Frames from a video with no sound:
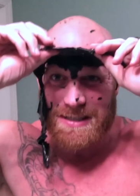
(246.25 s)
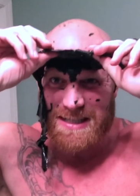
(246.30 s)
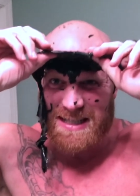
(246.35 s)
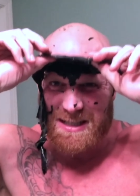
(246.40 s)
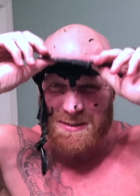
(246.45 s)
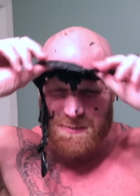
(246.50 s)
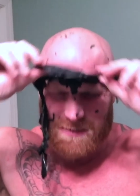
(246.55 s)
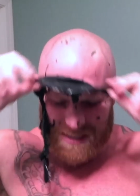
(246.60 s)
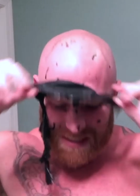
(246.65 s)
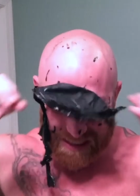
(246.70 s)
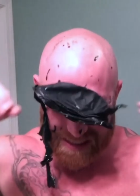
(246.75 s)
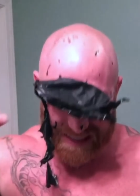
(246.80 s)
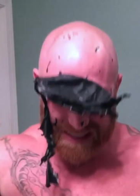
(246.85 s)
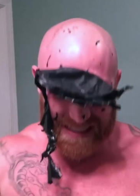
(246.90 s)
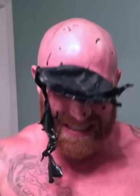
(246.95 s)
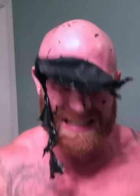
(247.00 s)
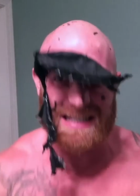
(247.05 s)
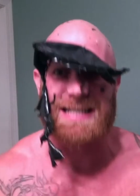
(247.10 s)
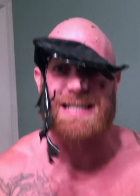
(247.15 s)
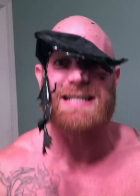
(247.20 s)
It didn't work.
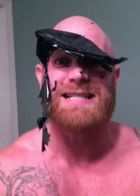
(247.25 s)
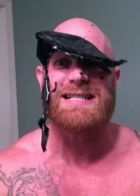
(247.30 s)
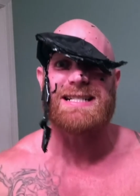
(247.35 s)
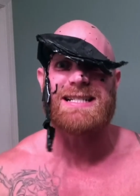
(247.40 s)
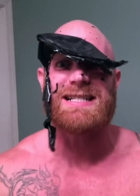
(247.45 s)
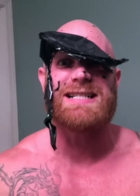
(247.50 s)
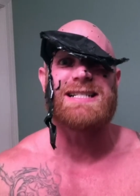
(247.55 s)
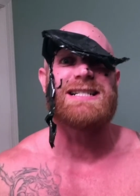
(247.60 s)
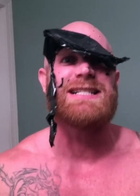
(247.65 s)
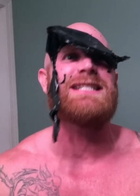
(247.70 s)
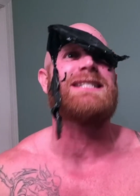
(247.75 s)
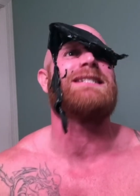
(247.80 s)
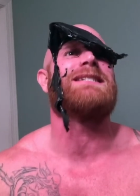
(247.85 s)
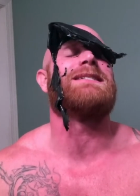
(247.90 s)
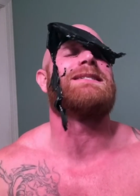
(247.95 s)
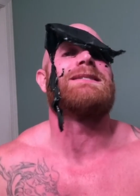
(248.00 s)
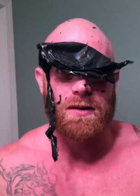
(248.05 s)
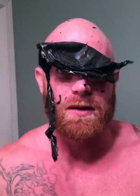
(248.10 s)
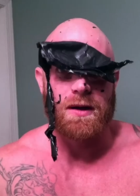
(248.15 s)
Ah!